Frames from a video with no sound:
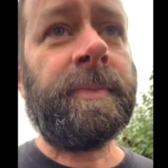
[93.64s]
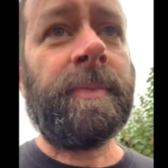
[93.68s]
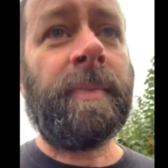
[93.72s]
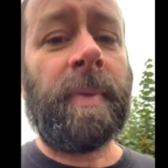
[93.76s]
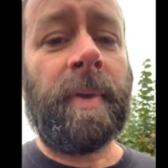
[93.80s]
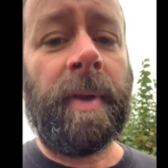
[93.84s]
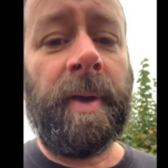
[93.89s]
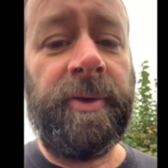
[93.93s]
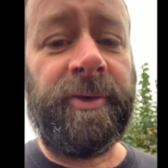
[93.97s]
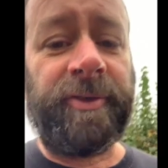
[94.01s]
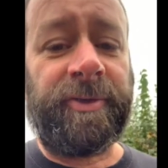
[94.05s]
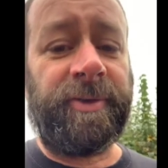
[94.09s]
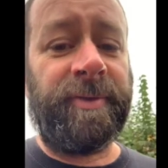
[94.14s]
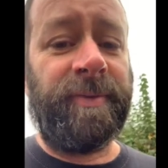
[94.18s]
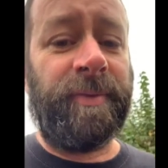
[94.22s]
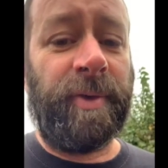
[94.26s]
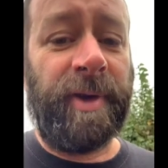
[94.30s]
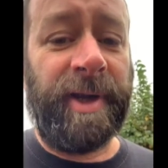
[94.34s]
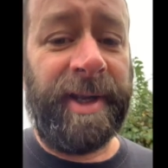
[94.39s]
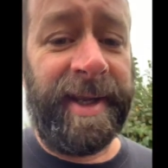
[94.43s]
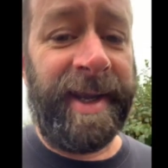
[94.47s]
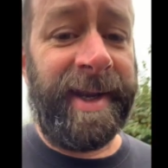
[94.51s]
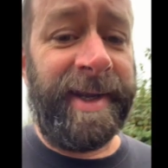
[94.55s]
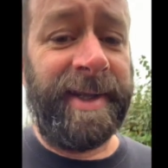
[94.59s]
just
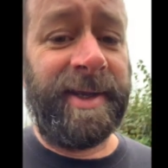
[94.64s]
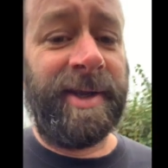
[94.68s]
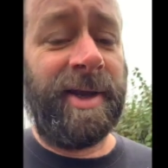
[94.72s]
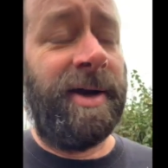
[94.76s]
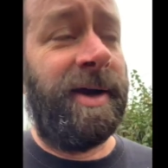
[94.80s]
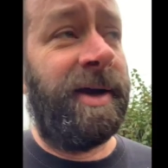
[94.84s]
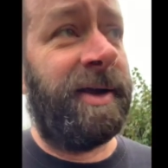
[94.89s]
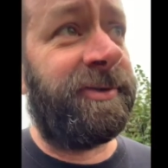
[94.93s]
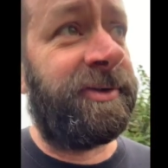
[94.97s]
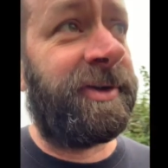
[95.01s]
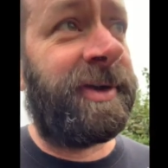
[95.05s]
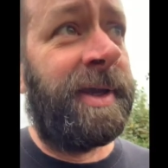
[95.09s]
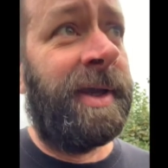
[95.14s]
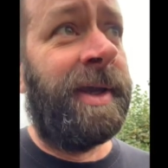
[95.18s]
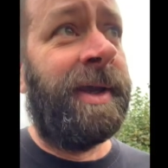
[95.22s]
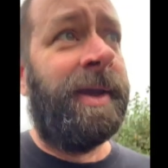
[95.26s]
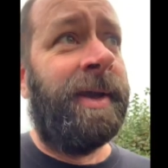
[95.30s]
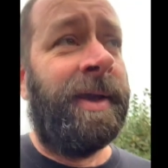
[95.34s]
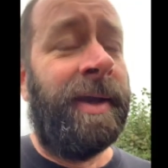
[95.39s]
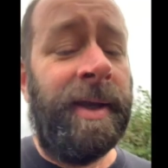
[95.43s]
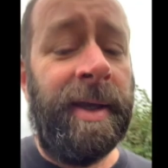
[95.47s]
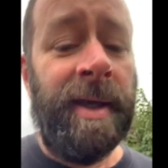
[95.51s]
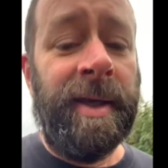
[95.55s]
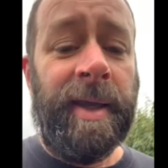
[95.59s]
avoiding any cars.
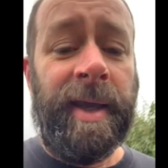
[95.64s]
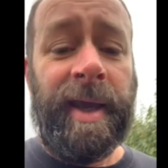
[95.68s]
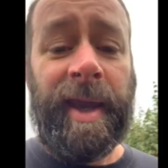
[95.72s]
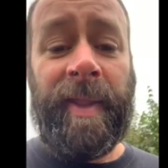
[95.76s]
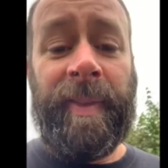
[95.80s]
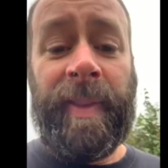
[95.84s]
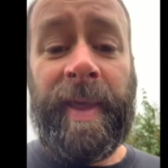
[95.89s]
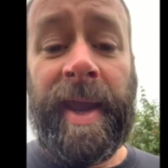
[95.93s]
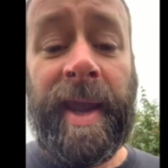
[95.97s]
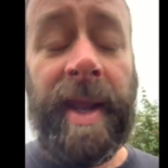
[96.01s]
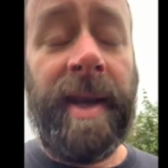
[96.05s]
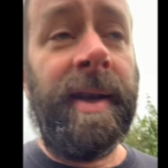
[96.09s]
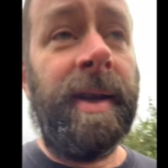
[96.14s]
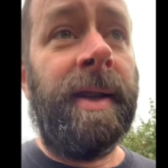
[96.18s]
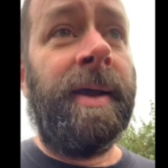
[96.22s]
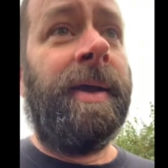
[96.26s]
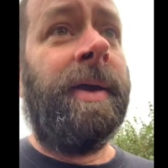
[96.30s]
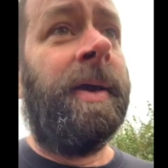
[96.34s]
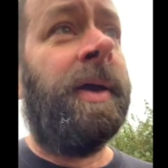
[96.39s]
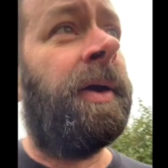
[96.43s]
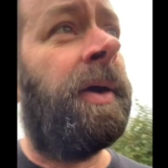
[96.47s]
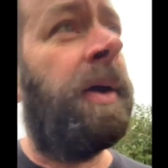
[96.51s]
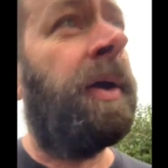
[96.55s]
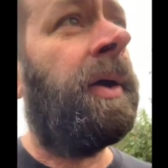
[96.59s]
And then
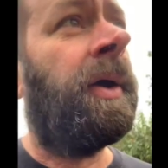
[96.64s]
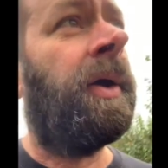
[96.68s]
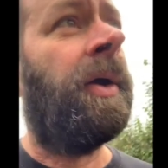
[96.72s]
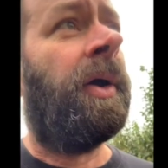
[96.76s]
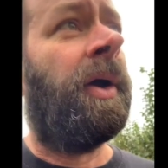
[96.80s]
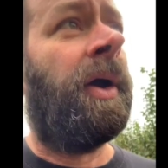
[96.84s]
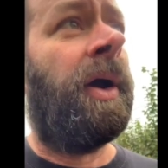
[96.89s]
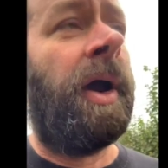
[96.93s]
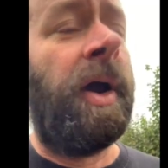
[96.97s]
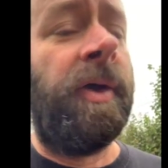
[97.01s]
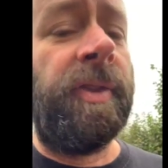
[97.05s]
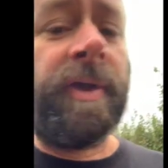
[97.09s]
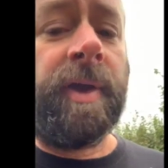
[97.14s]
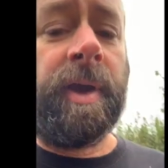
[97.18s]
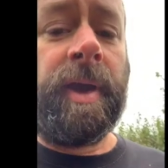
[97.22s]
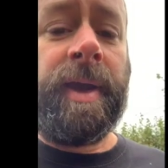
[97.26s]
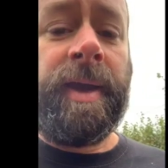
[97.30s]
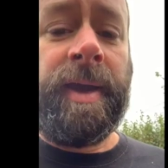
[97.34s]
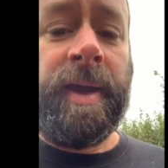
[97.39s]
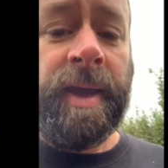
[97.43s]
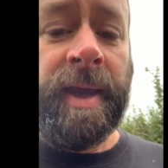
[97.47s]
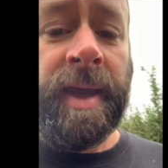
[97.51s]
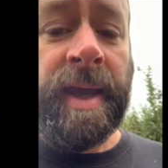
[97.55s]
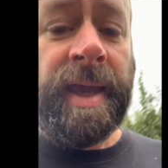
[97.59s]
other
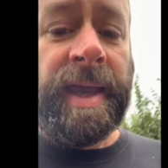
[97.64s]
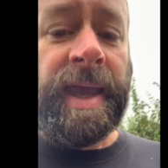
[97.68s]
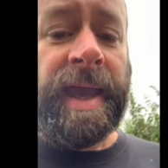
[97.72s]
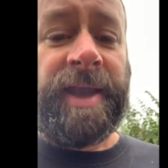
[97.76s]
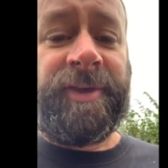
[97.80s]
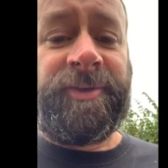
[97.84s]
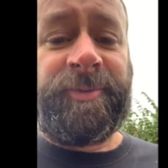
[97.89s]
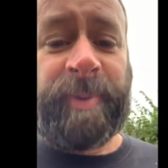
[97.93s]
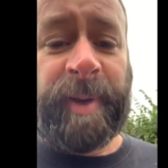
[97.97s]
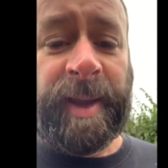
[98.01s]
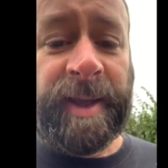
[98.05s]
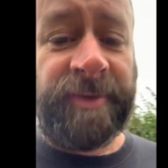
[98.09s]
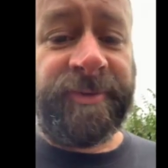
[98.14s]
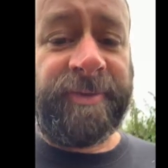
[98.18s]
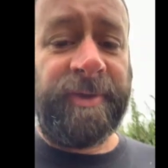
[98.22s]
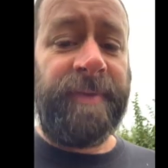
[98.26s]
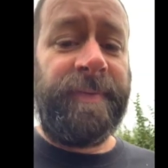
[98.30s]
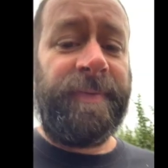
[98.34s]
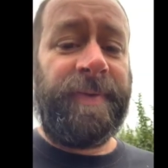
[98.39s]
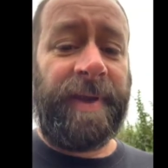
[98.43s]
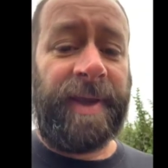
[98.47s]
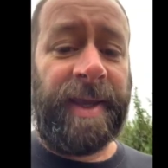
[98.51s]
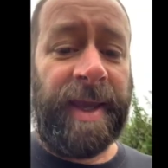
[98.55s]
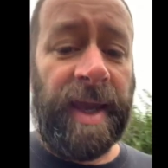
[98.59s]
aspects of the
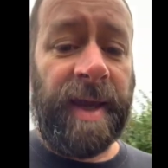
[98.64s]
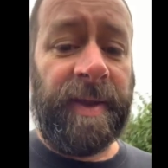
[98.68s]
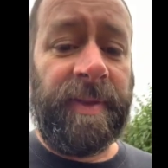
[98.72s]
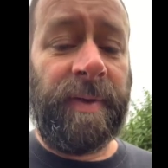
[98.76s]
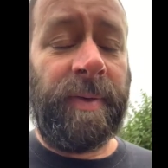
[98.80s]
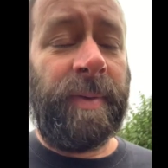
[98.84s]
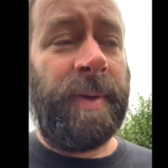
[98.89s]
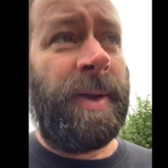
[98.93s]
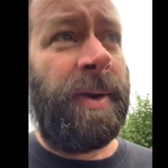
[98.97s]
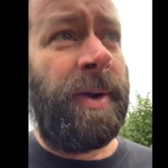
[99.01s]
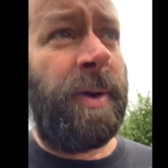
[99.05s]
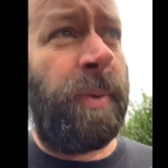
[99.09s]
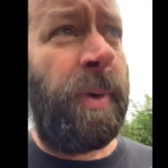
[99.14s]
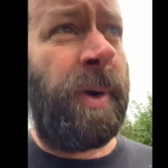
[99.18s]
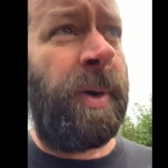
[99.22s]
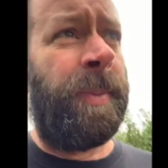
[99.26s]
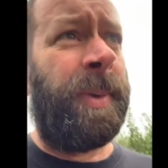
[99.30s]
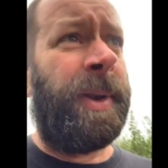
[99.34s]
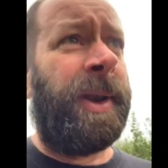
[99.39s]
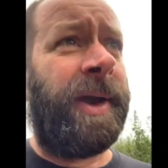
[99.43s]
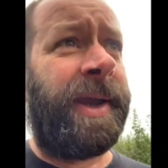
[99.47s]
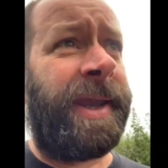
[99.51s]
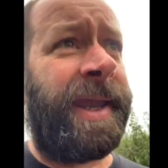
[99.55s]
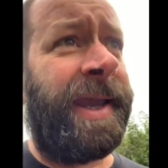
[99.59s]
care that we will be
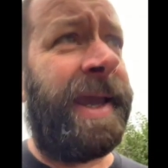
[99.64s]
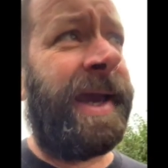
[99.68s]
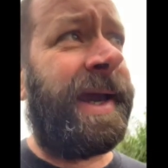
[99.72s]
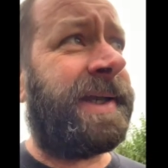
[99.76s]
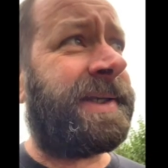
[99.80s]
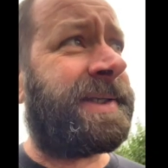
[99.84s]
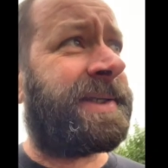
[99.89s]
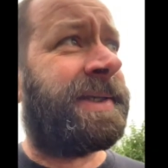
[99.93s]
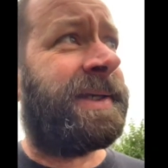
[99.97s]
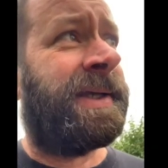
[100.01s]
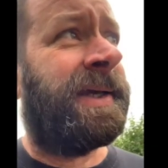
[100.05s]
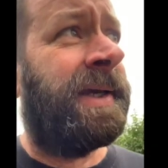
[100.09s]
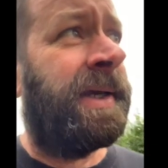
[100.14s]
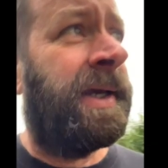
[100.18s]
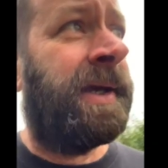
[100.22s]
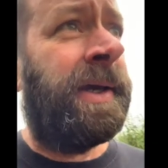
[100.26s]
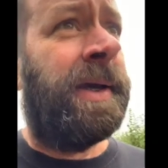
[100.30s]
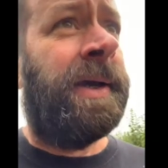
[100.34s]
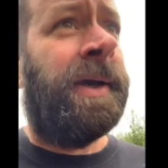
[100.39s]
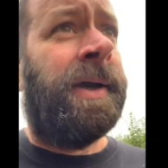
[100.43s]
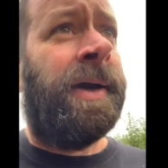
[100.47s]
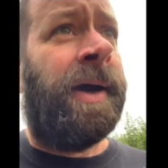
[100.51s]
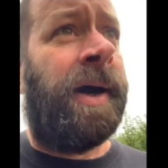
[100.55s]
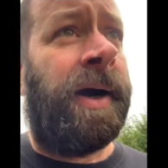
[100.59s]
looking at
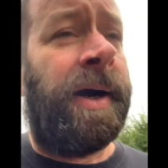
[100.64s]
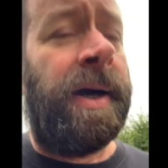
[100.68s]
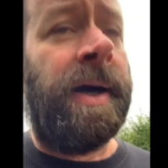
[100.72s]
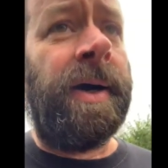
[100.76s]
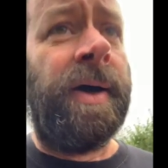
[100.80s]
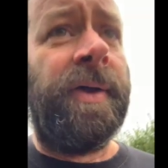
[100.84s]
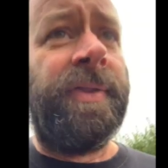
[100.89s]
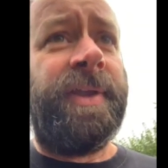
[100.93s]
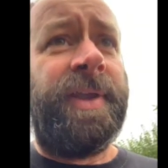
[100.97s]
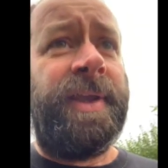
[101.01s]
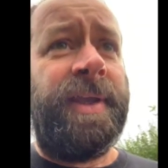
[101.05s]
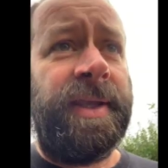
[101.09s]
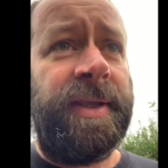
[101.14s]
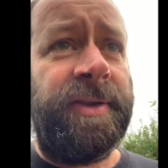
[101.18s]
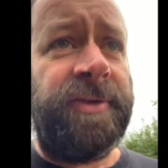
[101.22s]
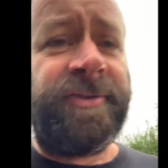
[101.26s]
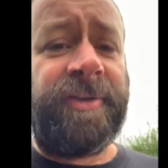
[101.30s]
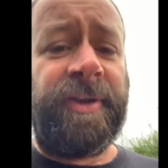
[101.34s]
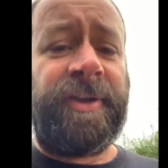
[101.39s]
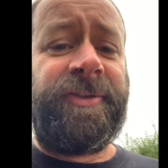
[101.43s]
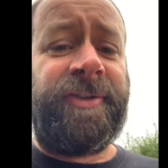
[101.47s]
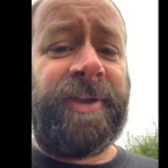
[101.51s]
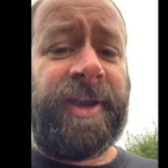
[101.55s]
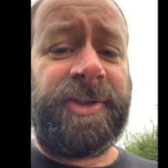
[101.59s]
are the
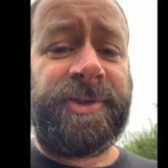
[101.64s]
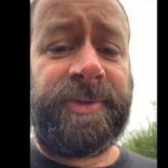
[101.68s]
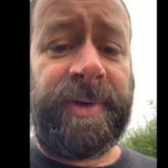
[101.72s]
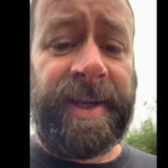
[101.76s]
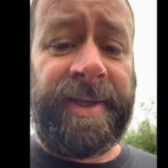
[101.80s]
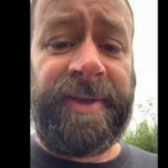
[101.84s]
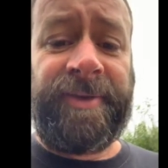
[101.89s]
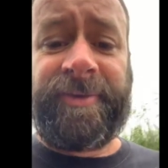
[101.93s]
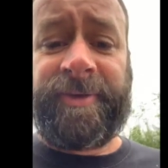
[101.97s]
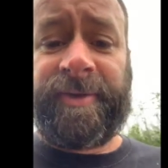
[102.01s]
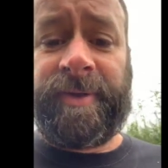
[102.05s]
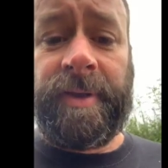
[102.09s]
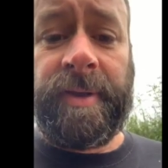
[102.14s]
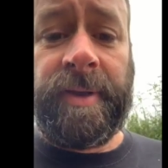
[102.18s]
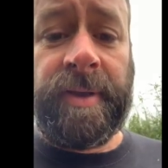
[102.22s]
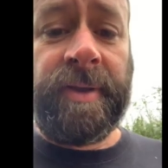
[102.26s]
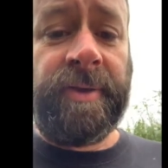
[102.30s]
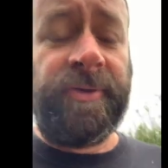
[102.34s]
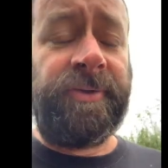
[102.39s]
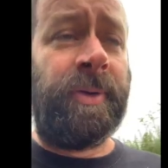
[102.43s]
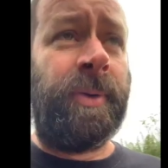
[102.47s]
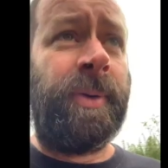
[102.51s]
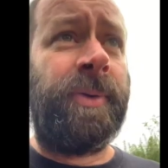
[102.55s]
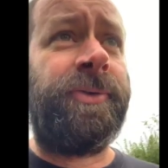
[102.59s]
success rates.
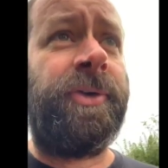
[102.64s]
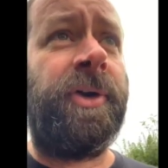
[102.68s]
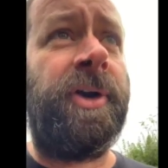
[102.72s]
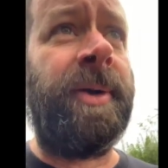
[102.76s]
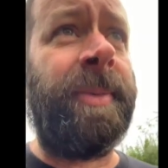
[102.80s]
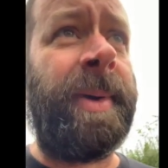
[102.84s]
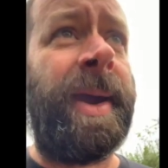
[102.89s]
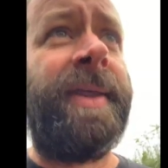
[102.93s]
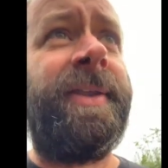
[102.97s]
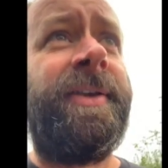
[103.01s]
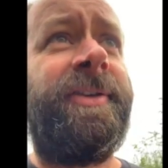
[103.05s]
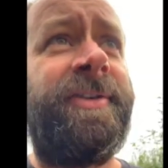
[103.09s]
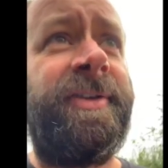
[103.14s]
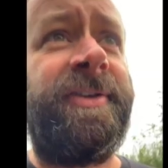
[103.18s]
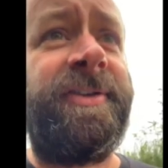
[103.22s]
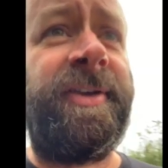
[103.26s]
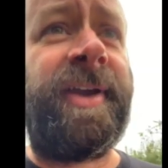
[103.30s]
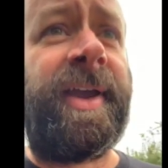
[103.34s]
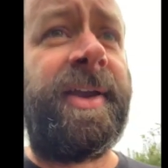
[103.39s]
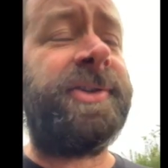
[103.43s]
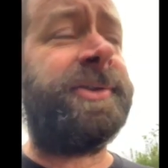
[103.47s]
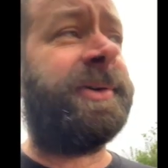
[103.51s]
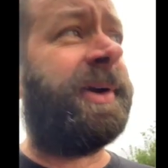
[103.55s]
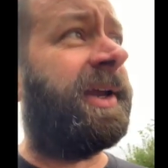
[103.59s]
So we'll talk about the
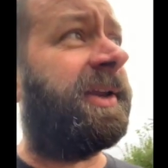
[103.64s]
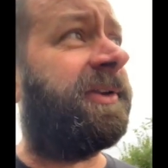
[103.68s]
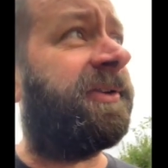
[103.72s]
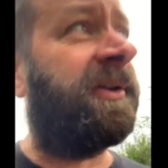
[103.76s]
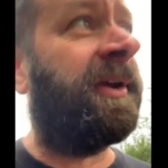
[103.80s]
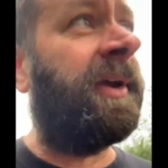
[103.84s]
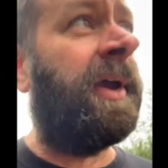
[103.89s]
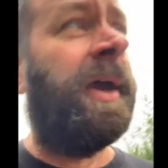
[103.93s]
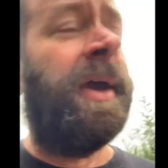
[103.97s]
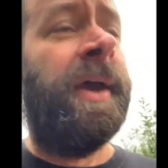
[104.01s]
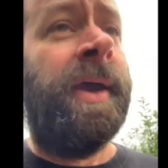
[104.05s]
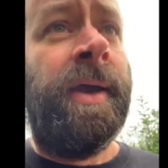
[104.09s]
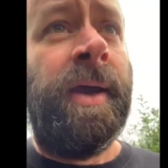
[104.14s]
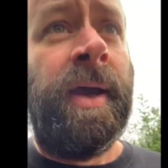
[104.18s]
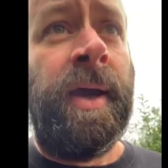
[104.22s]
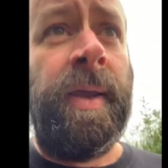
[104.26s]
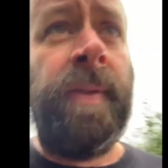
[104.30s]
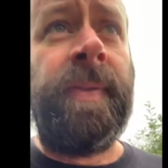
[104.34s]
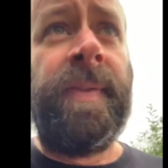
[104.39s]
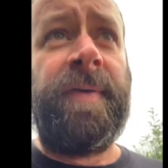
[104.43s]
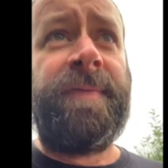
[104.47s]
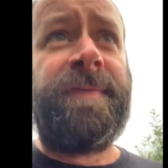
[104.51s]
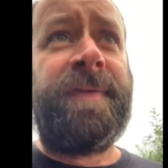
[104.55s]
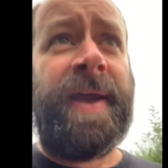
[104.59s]
success rates and the
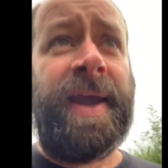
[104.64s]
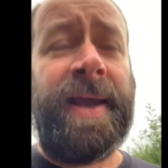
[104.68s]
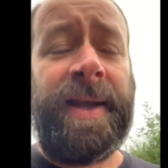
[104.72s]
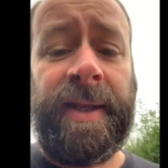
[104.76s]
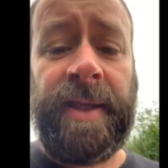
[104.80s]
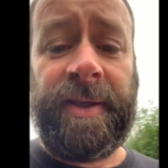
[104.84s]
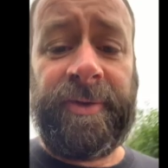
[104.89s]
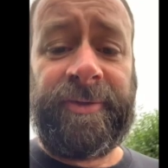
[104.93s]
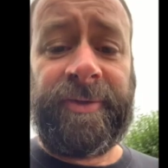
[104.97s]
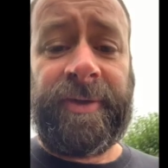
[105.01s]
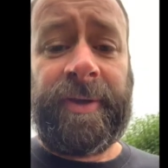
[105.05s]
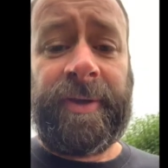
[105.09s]
failures.